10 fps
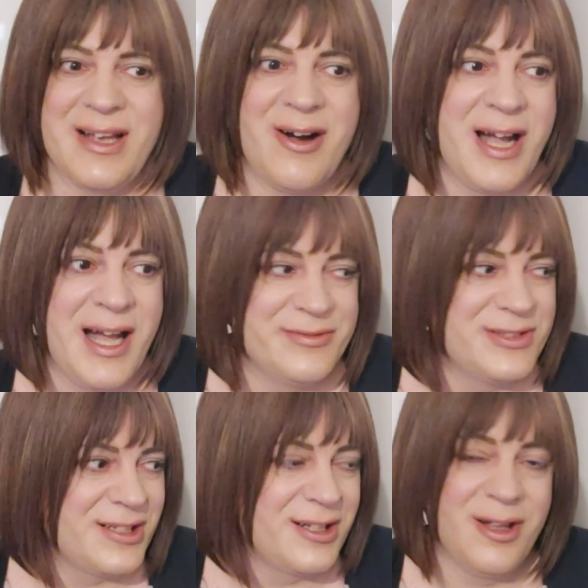I have
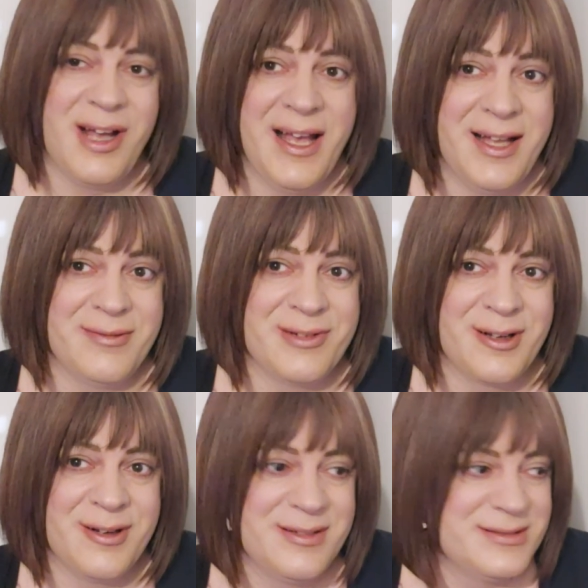done a hell of a
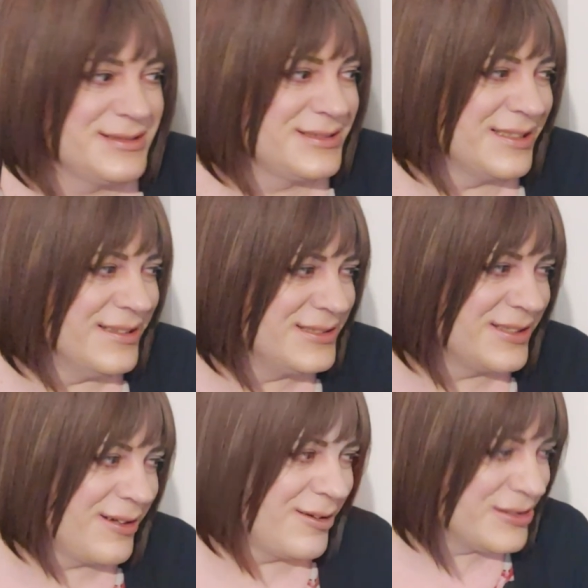lot since
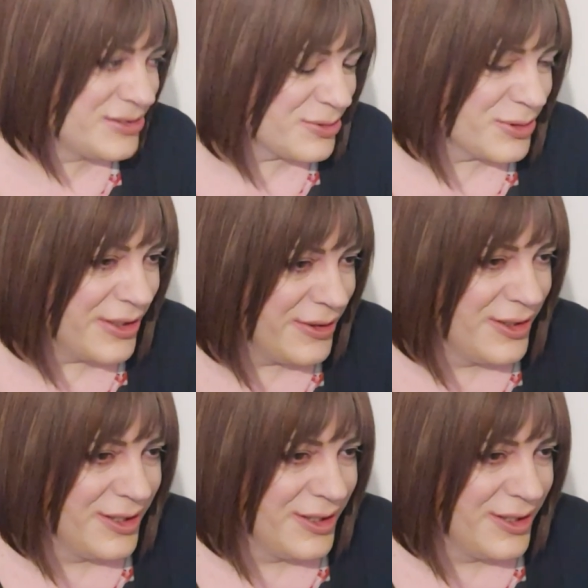I last saw you.